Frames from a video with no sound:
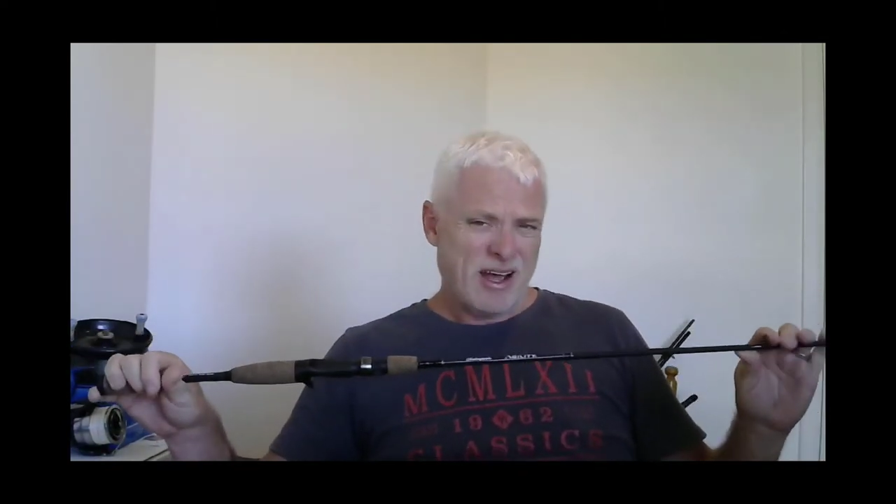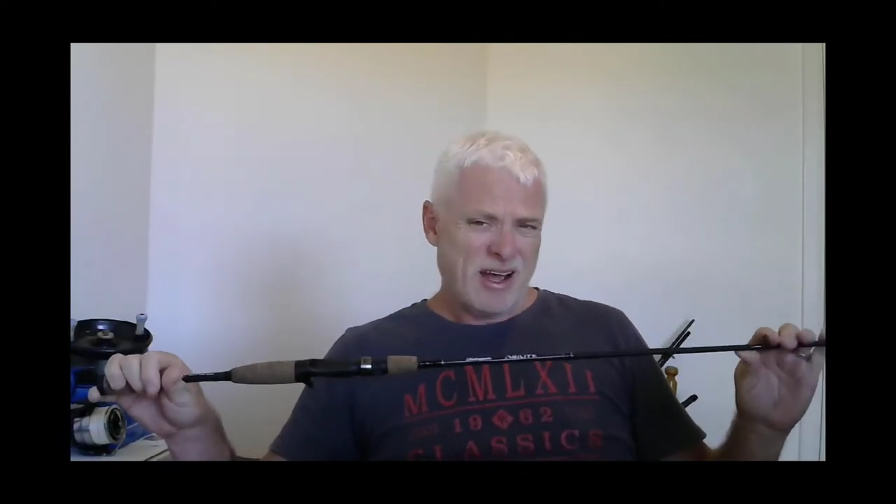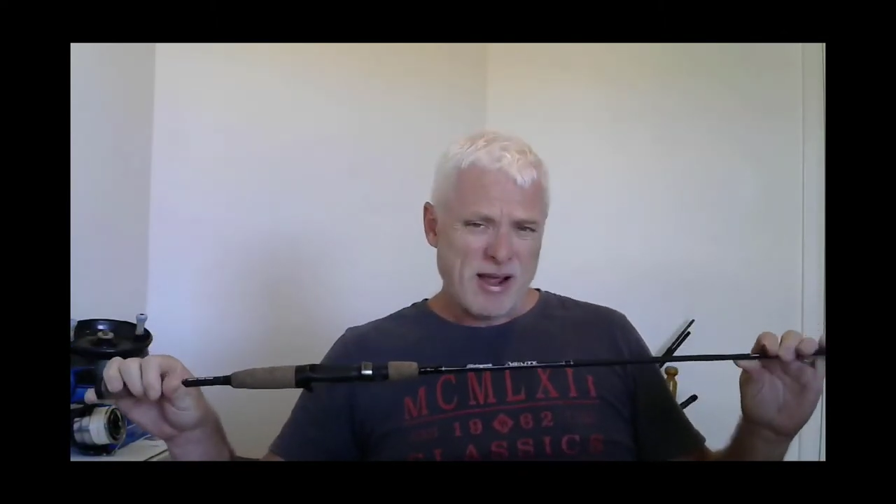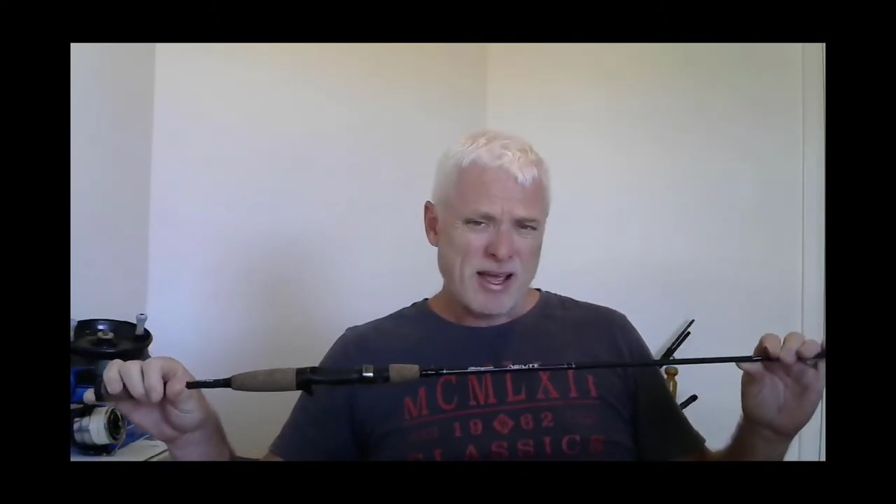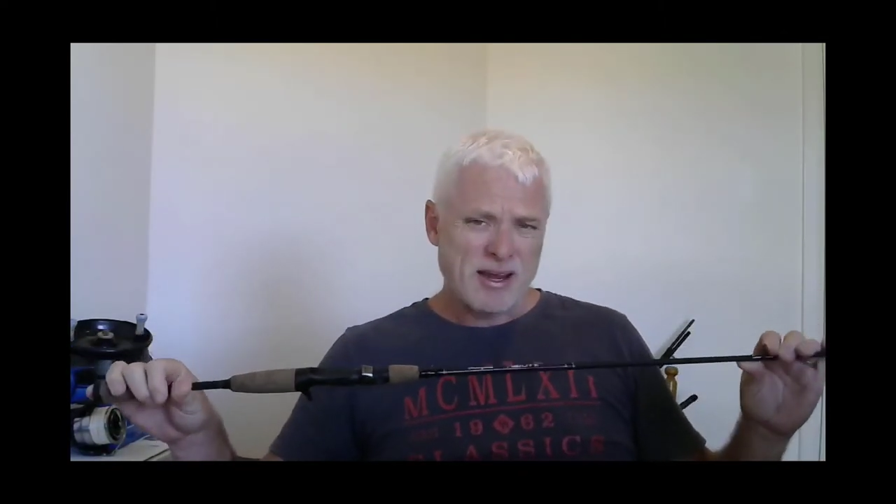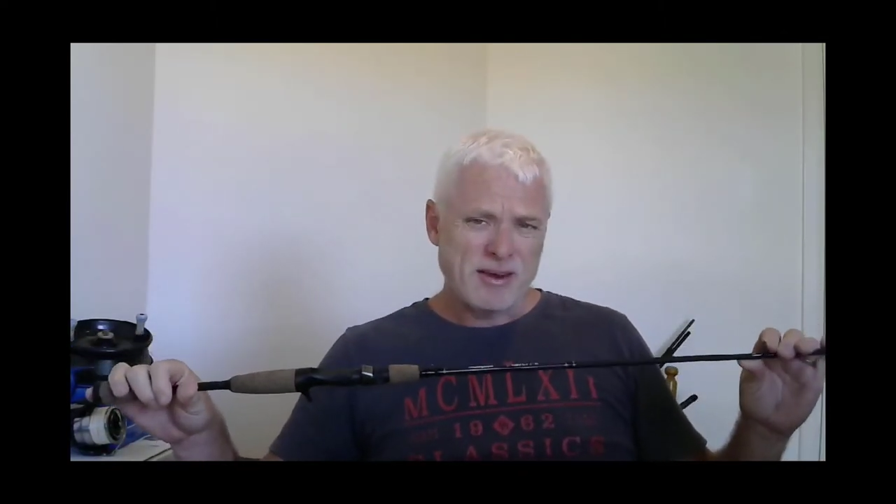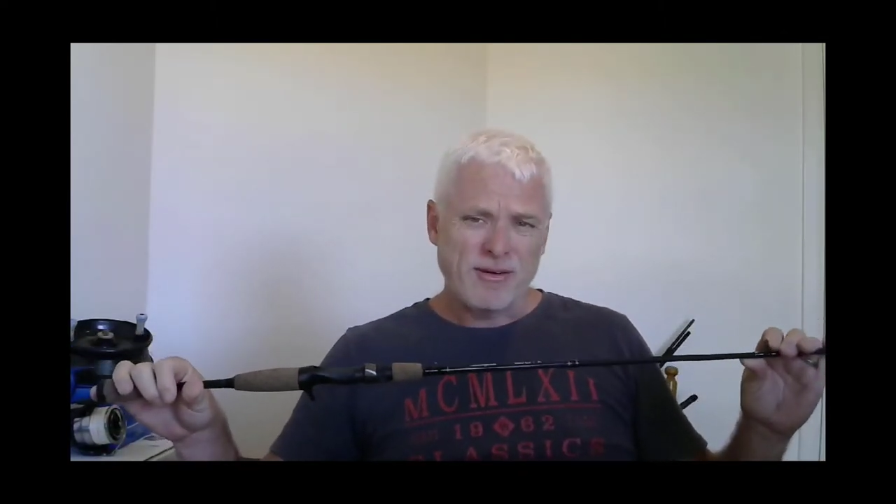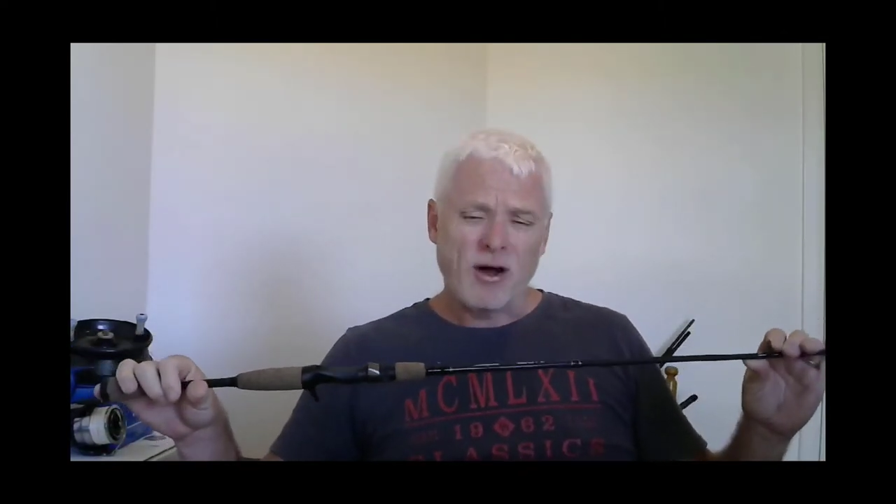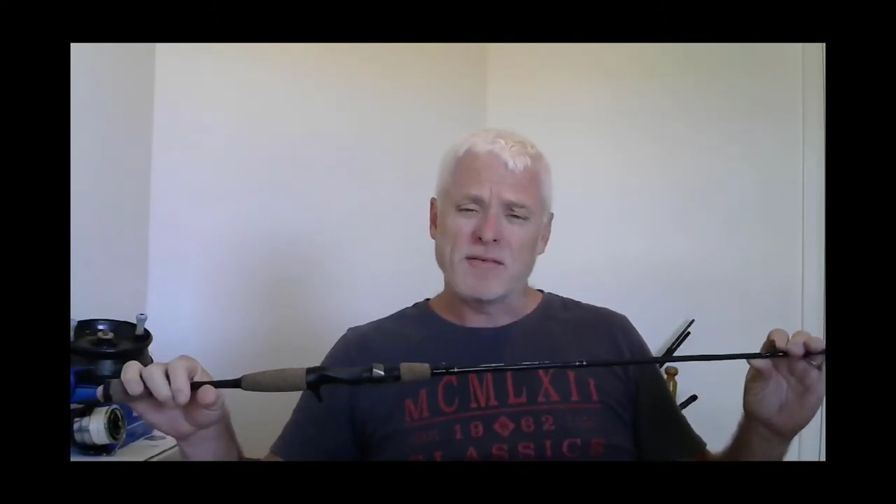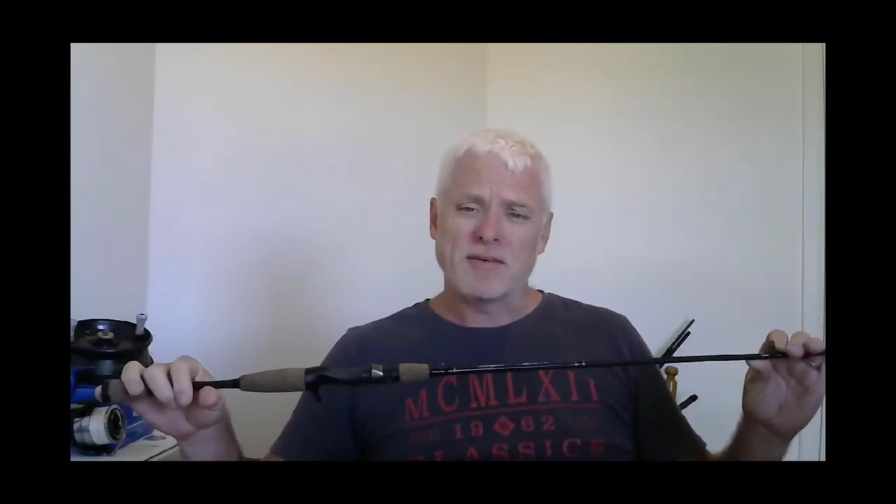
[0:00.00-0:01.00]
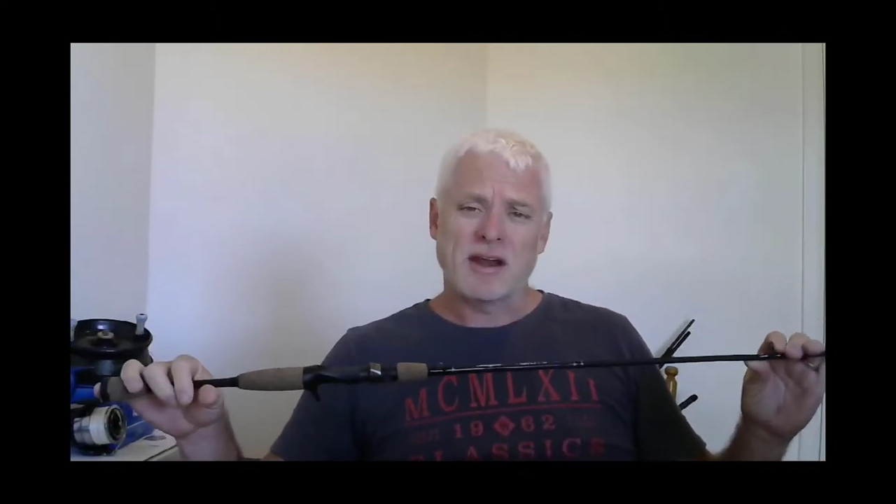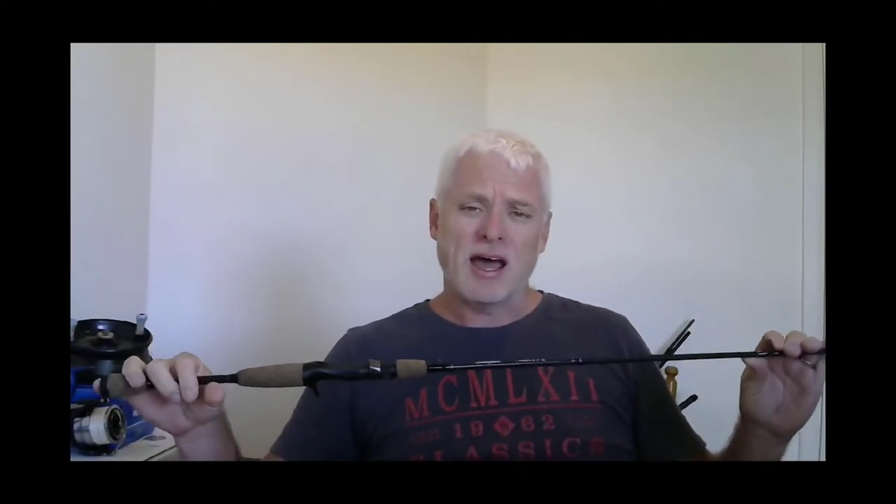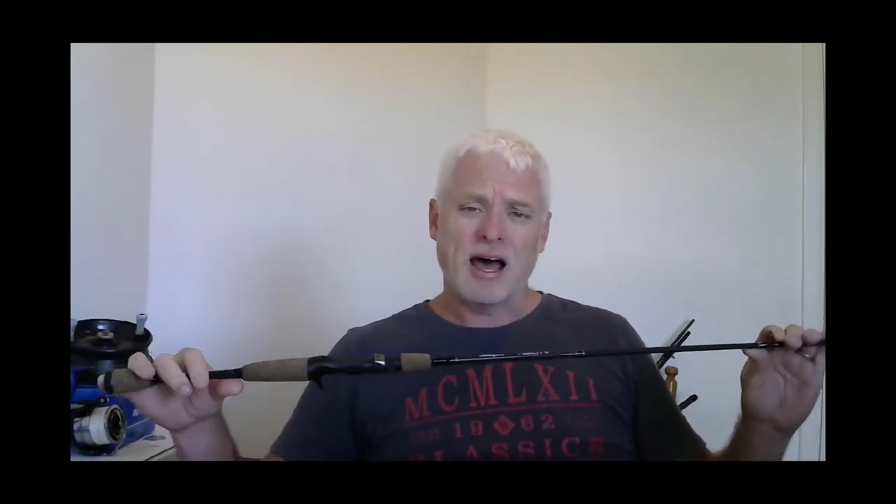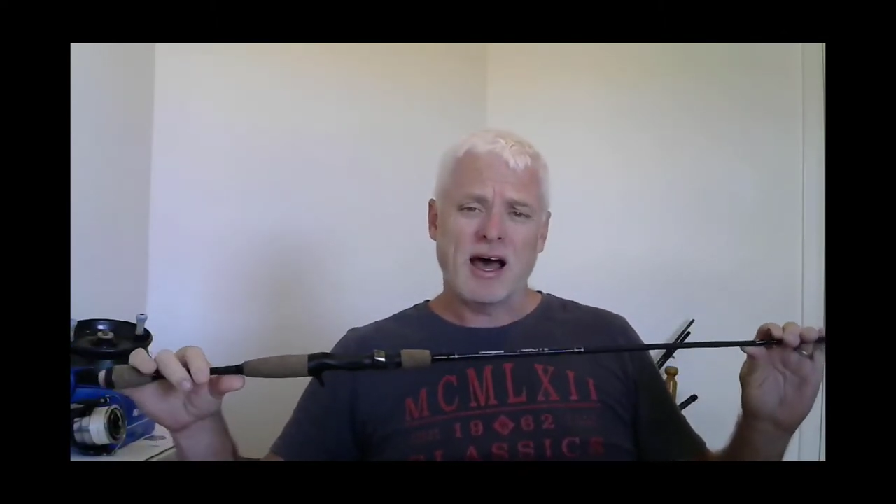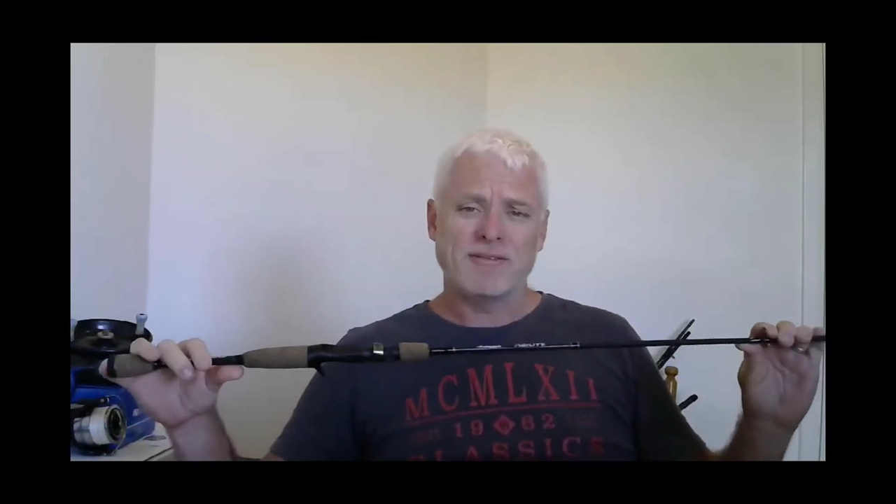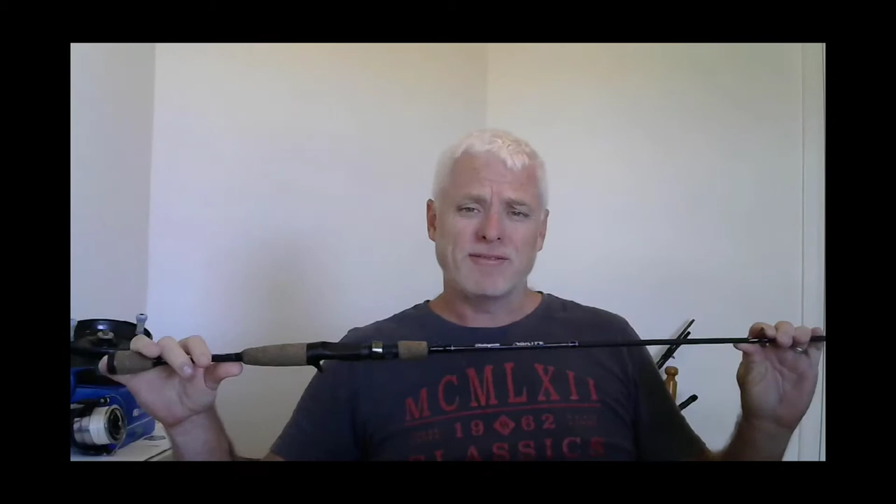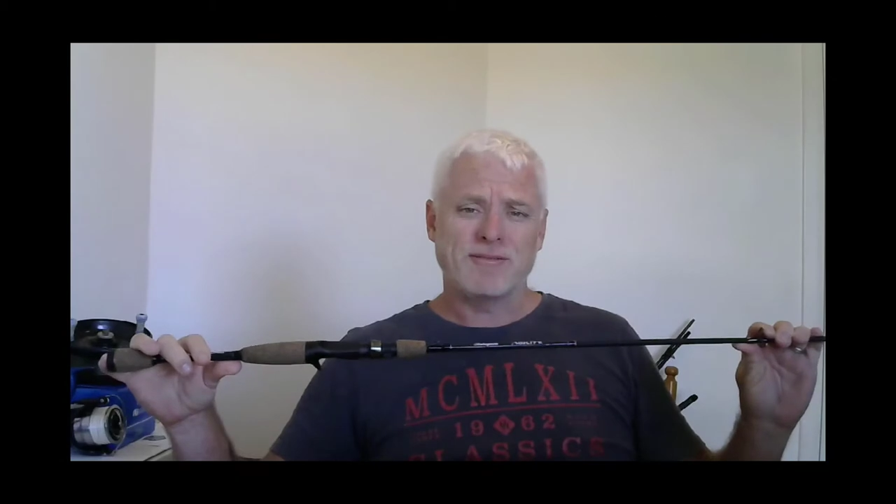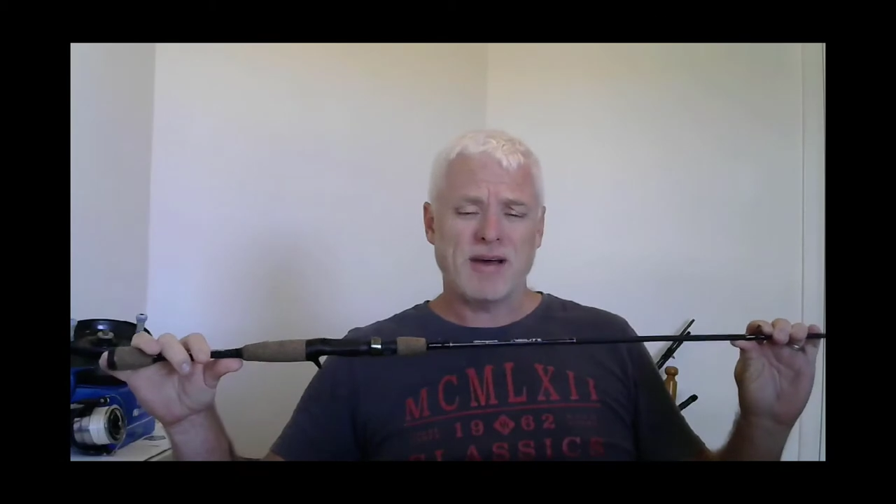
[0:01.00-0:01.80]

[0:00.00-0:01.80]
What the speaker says: around the 5.5